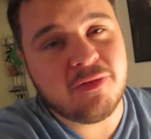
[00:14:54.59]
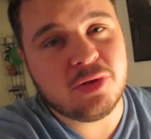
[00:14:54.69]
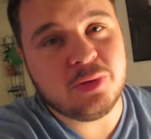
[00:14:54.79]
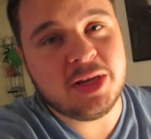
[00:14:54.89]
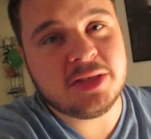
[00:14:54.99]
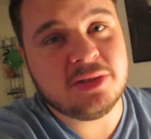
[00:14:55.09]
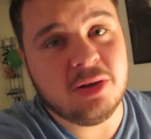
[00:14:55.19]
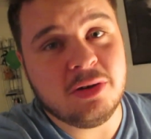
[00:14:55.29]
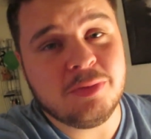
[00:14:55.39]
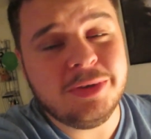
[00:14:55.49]
for the week,
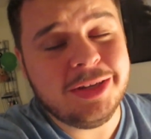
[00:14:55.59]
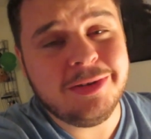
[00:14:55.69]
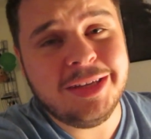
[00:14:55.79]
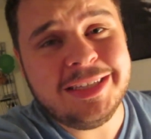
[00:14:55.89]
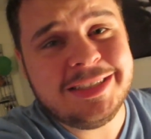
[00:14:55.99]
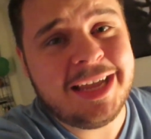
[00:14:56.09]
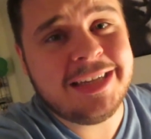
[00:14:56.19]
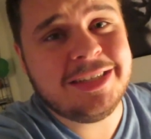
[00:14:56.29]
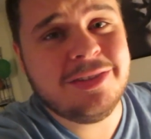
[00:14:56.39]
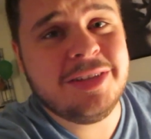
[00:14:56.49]
so I'm really, really
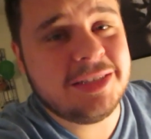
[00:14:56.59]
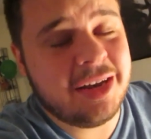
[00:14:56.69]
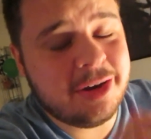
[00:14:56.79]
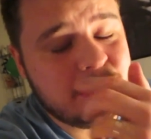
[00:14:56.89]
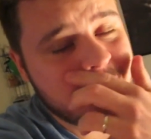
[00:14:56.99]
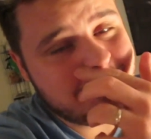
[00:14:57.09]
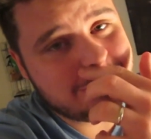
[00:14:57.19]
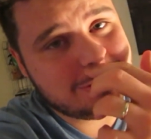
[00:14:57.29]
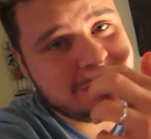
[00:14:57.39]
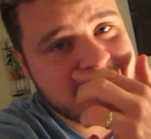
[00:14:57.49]
excited to do this, and I hope you guys
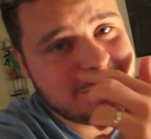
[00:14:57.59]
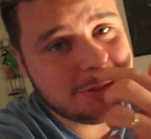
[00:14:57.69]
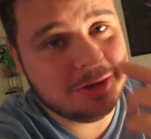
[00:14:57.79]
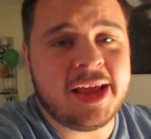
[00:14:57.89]
are excited too.